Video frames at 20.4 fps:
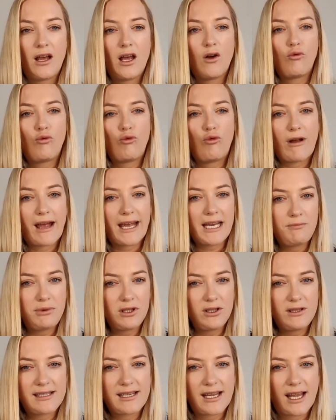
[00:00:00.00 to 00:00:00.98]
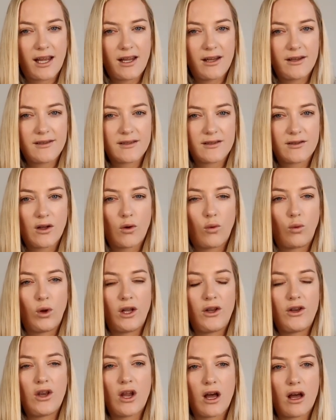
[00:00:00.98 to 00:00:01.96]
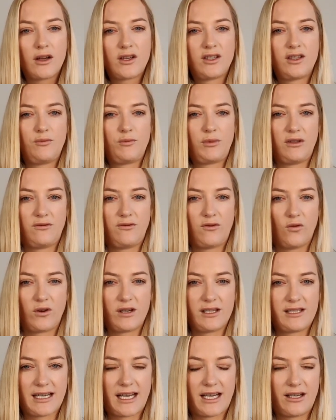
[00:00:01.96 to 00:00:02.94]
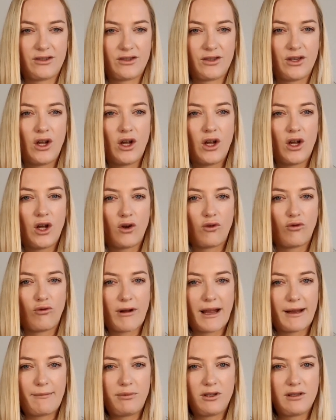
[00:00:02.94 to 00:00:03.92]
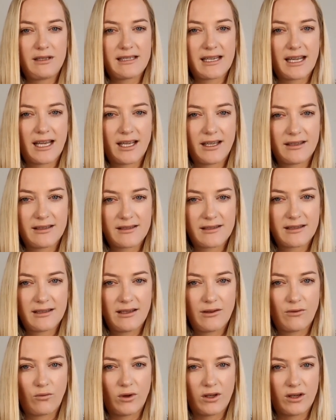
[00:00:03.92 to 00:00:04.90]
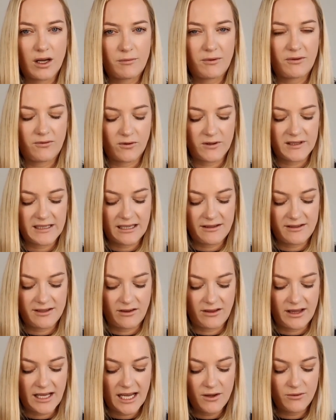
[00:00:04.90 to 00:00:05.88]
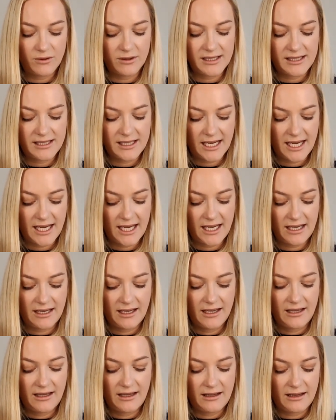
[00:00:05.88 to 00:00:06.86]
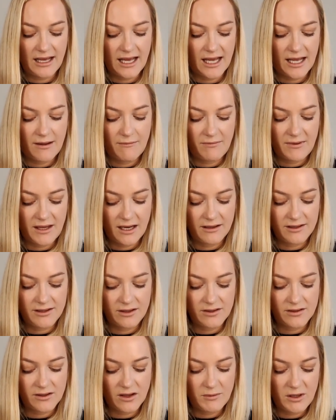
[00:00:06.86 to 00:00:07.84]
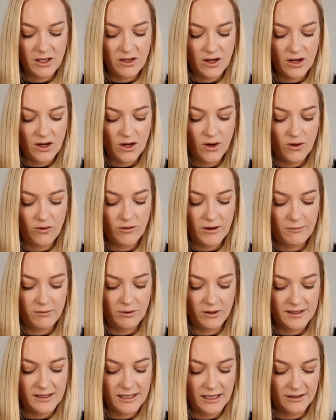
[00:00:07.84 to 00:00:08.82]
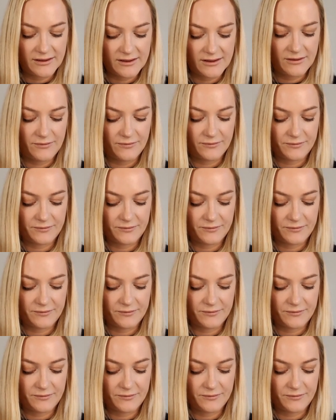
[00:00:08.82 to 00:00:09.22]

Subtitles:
Red blood cells will not be forced out. Red blood cells will not be forced out. So they will stay there. So there's going to be no red blood cells.